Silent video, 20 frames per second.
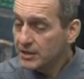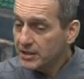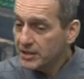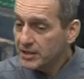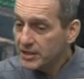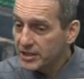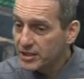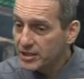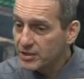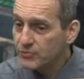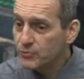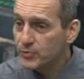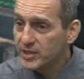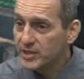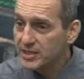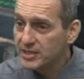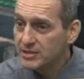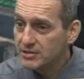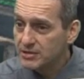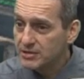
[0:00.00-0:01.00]
If
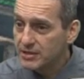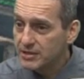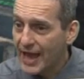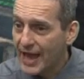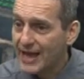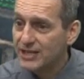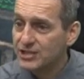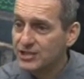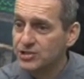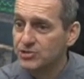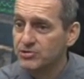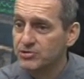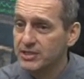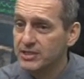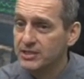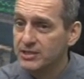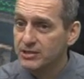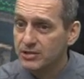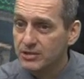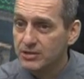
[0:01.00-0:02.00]
we
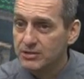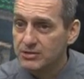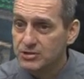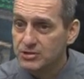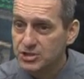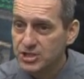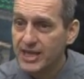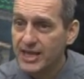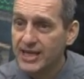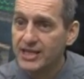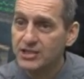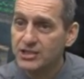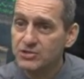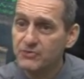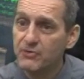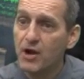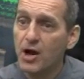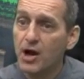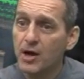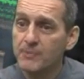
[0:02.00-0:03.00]
actually changed
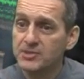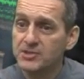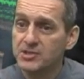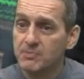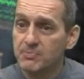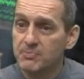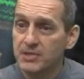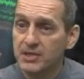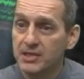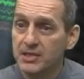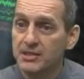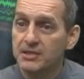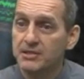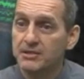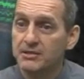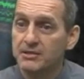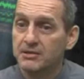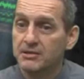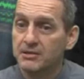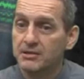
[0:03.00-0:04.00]
farms to be
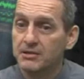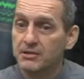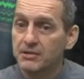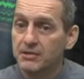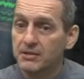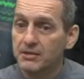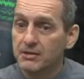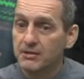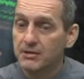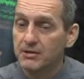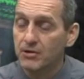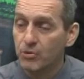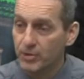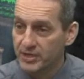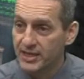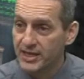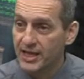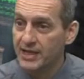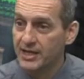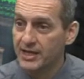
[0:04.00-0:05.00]

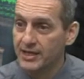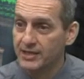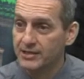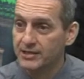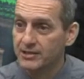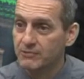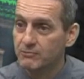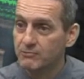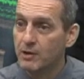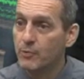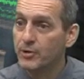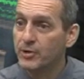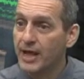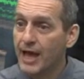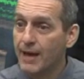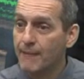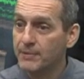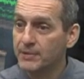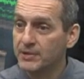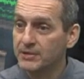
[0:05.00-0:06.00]
organic, what would
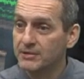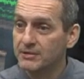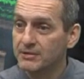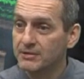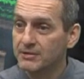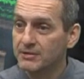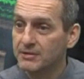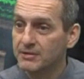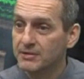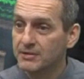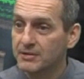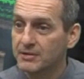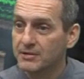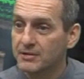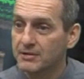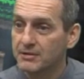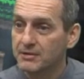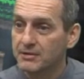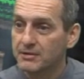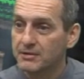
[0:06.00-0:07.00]
happen?
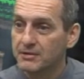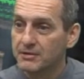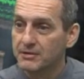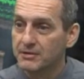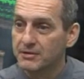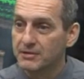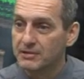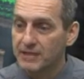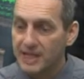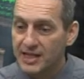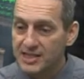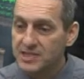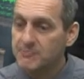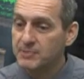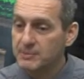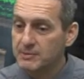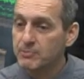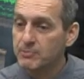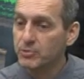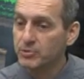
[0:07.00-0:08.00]
Lots of
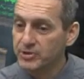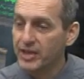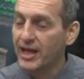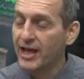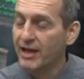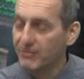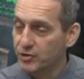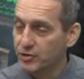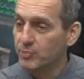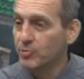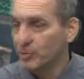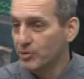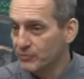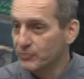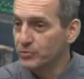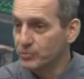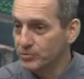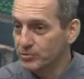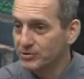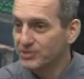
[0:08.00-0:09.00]
people would have no more
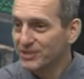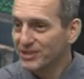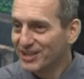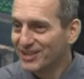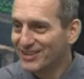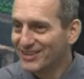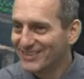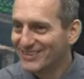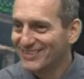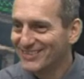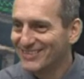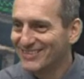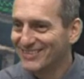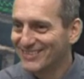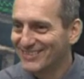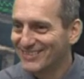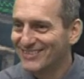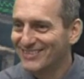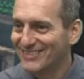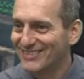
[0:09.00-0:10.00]
food,
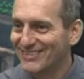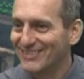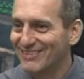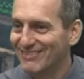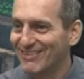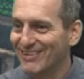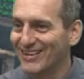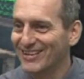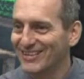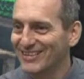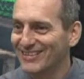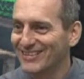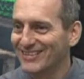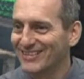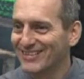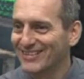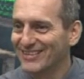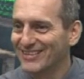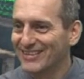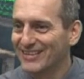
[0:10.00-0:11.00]
right?
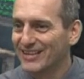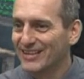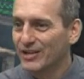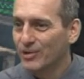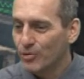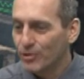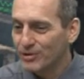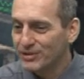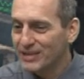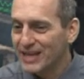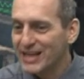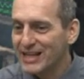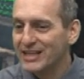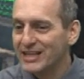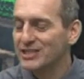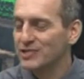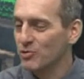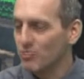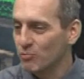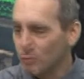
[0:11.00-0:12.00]
Organic
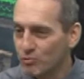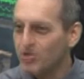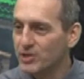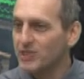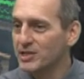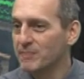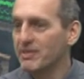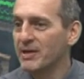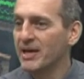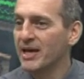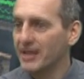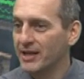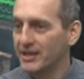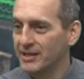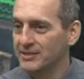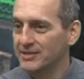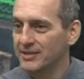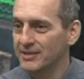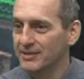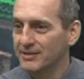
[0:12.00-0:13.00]
is a really bad idea.